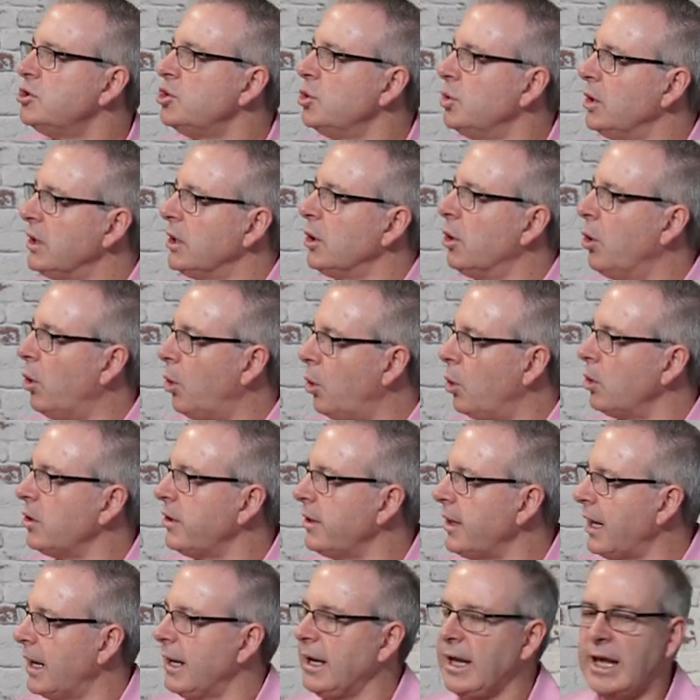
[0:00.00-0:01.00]
doing
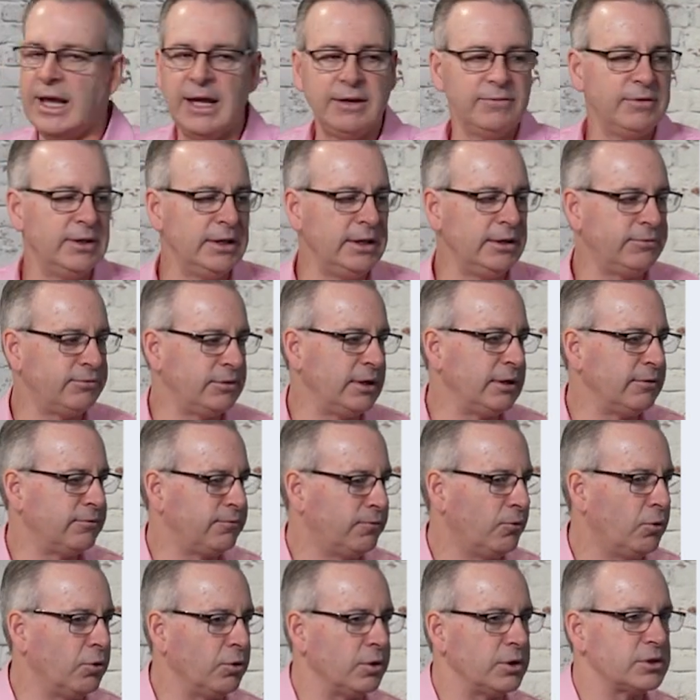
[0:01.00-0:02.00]
all of that heavy lifting
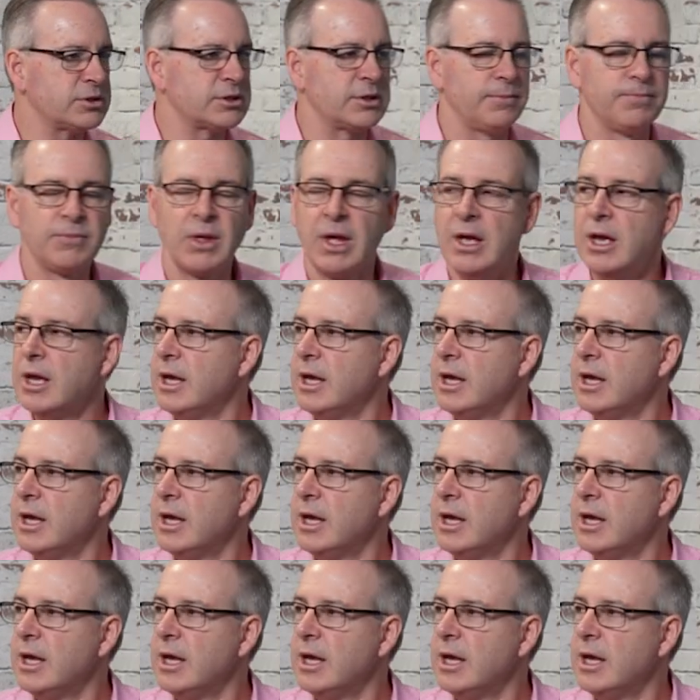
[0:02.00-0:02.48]
for us.